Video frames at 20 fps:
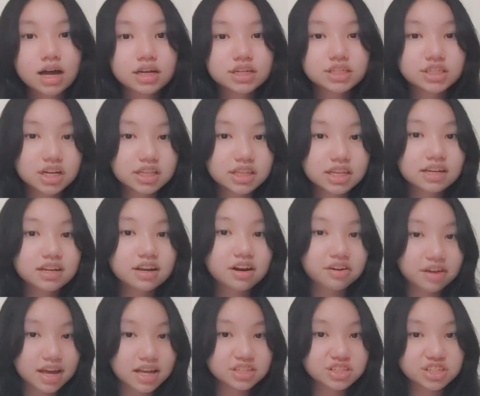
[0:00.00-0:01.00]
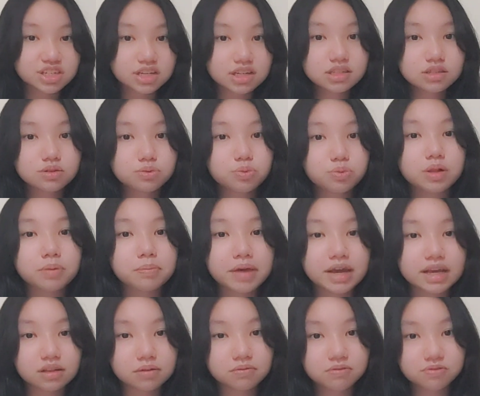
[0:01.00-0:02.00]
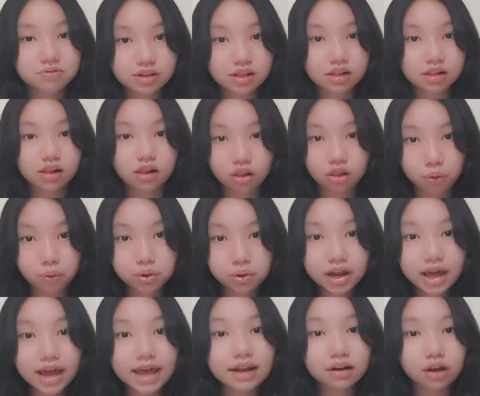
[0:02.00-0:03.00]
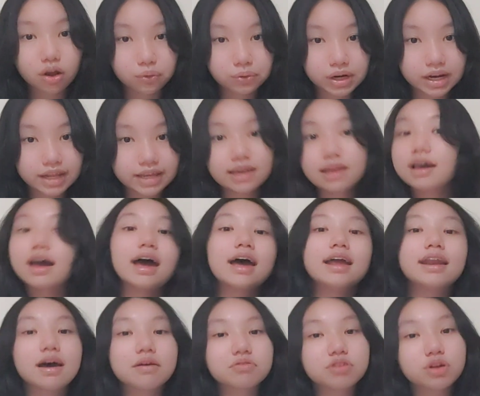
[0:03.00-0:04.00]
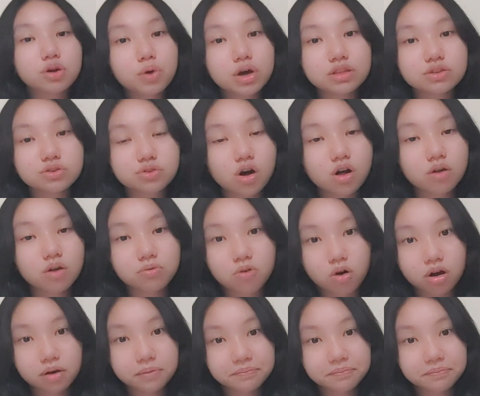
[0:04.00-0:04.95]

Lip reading: Shutting their gadgets will make them feel alone and lonely and have no one to call for.